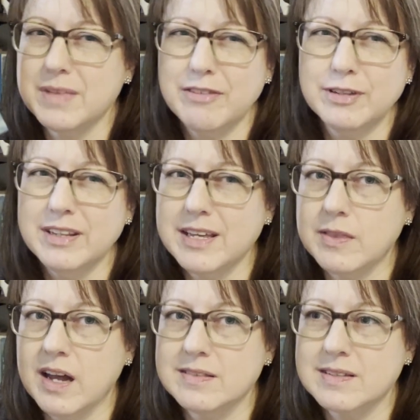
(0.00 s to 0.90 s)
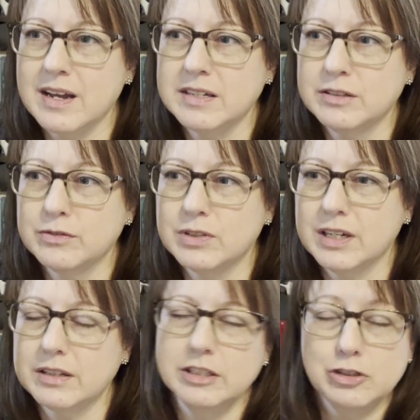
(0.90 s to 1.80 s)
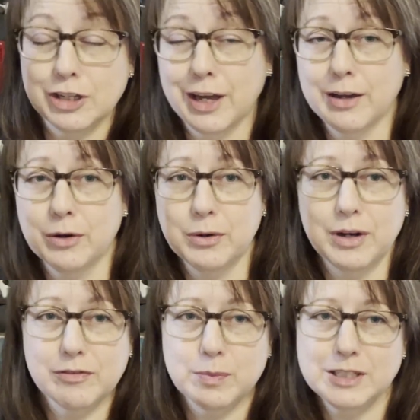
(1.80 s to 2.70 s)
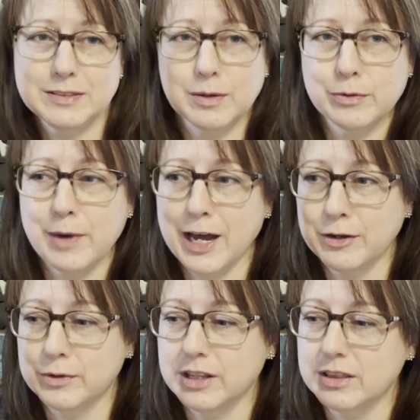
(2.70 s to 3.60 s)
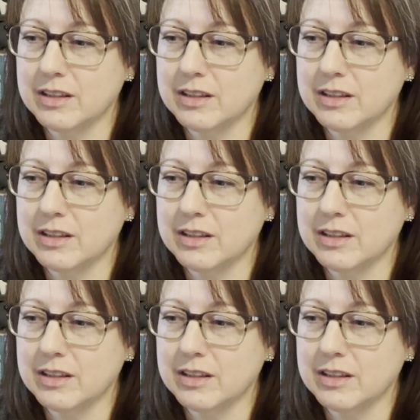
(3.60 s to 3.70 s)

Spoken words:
I feel like that's kind of a cliche. Oh, everybody's coming back with